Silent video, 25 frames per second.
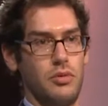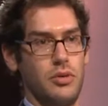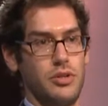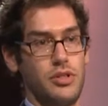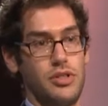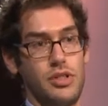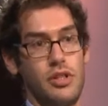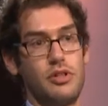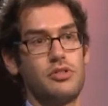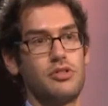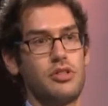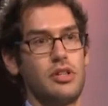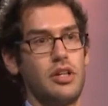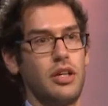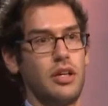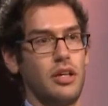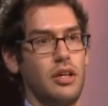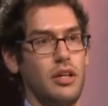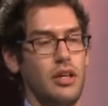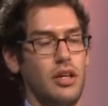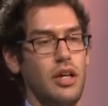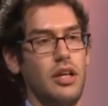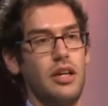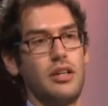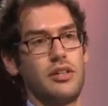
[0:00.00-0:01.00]
which is interesting
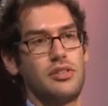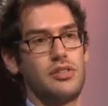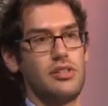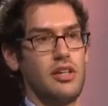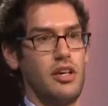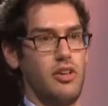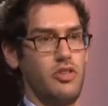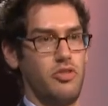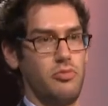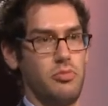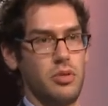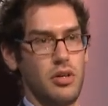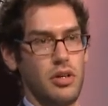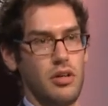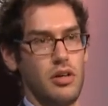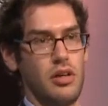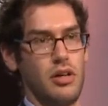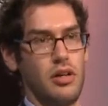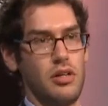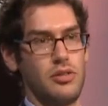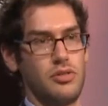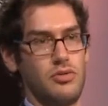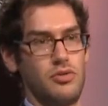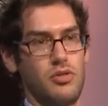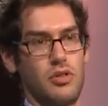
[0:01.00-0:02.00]
in itself
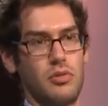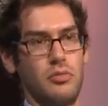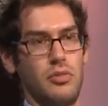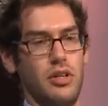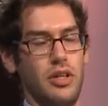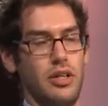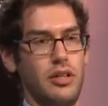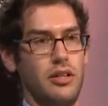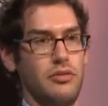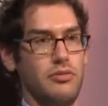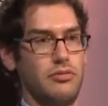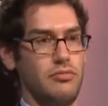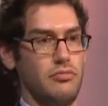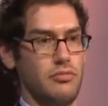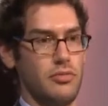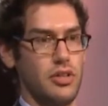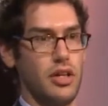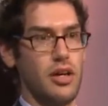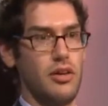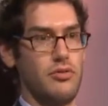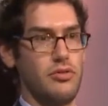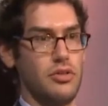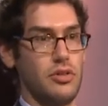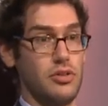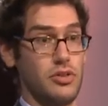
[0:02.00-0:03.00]
because normally the
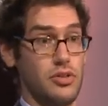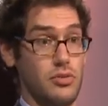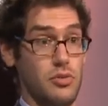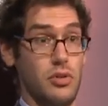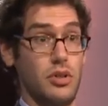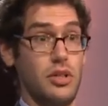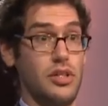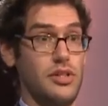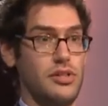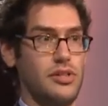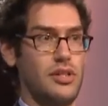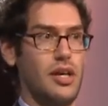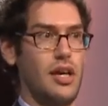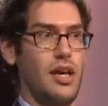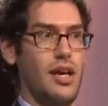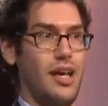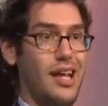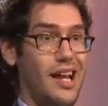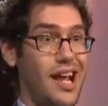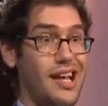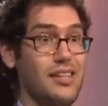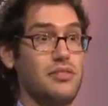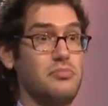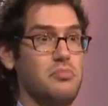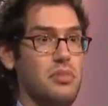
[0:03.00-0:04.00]
governors, or at least it
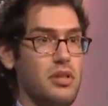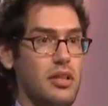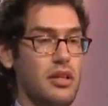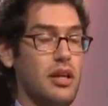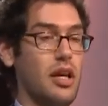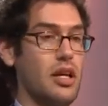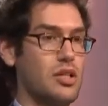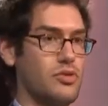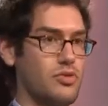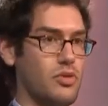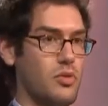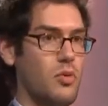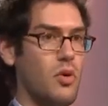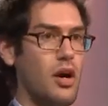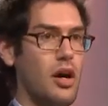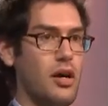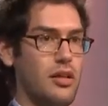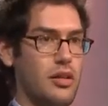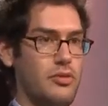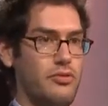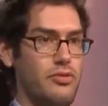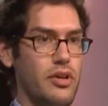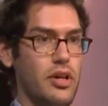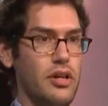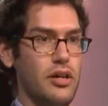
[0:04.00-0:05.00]
hasn't been the case for a while,
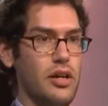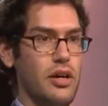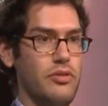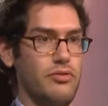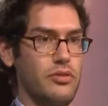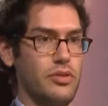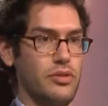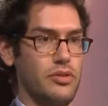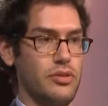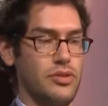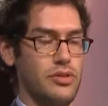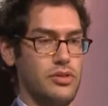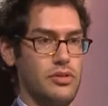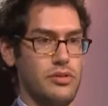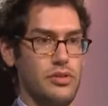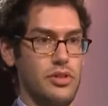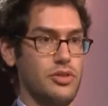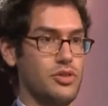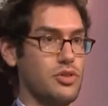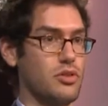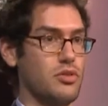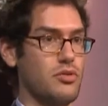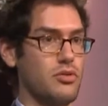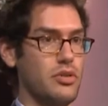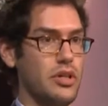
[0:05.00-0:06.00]
that Fed governors
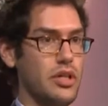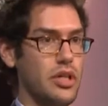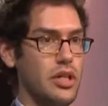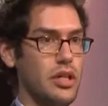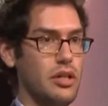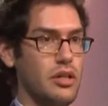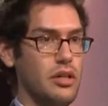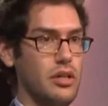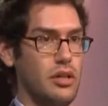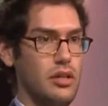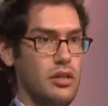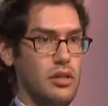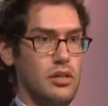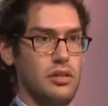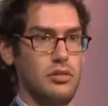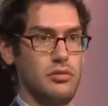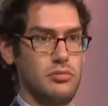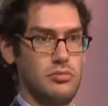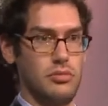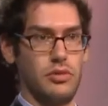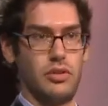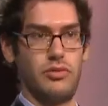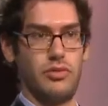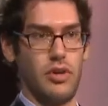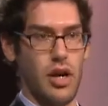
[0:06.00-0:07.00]
disagree. They just
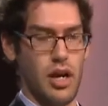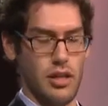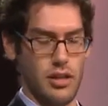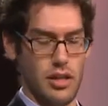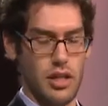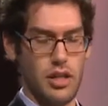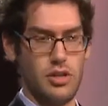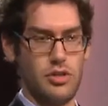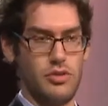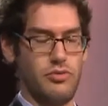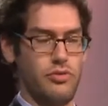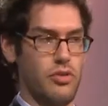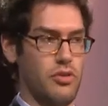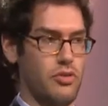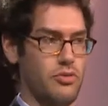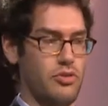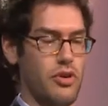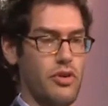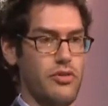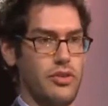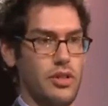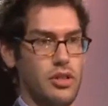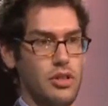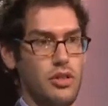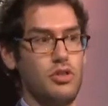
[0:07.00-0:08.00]
pass it. Right. Through, they right? just vote for
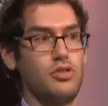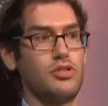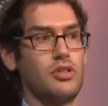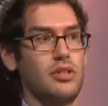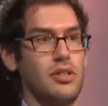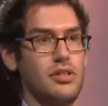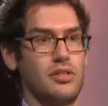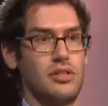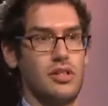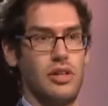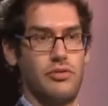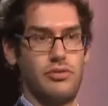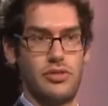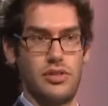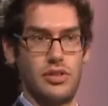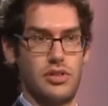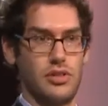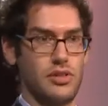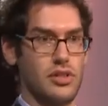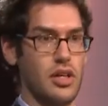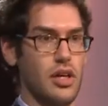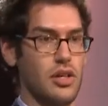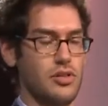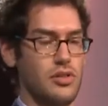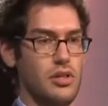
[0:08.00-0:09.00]
everything. Usually the stuff is
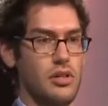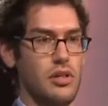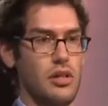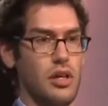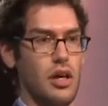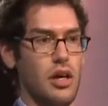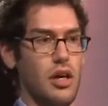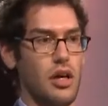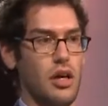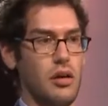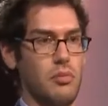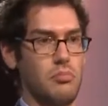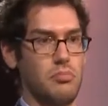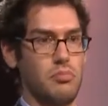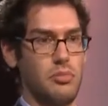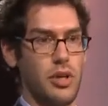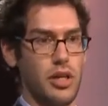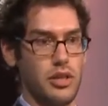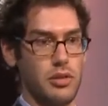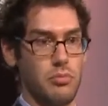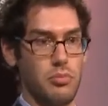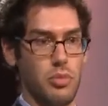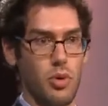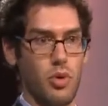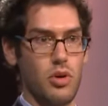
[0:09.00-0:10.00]
discussed at, uh, at,
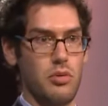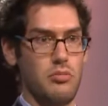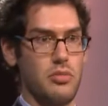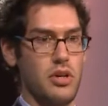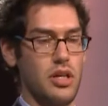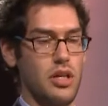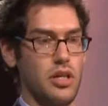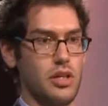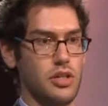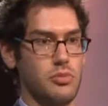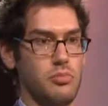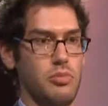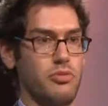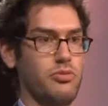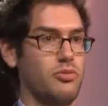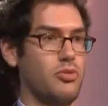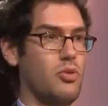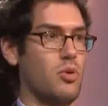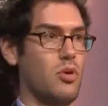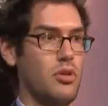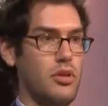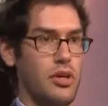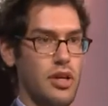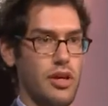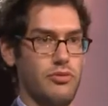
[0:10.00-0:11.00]
the board meetings
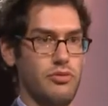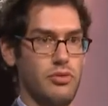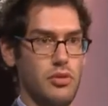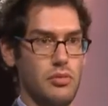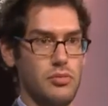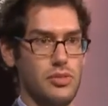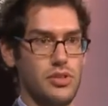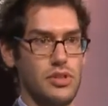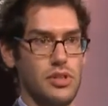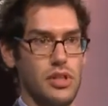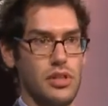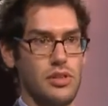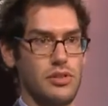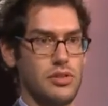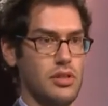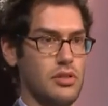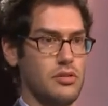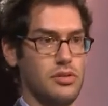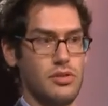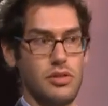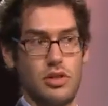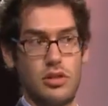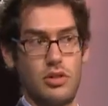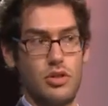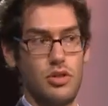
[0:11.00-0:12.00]
before the FOMC, so right.
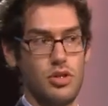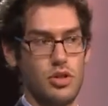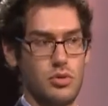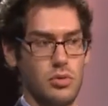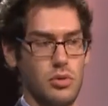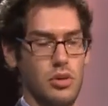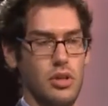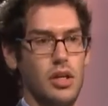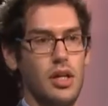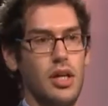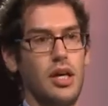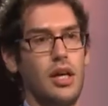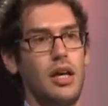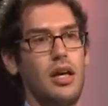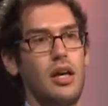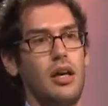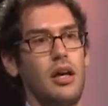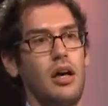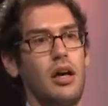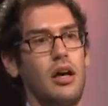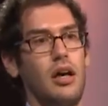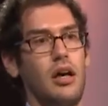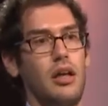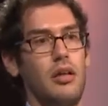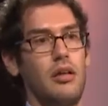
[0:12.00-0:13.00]
it's unusual.
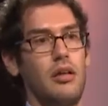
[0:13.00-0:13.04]
Uh,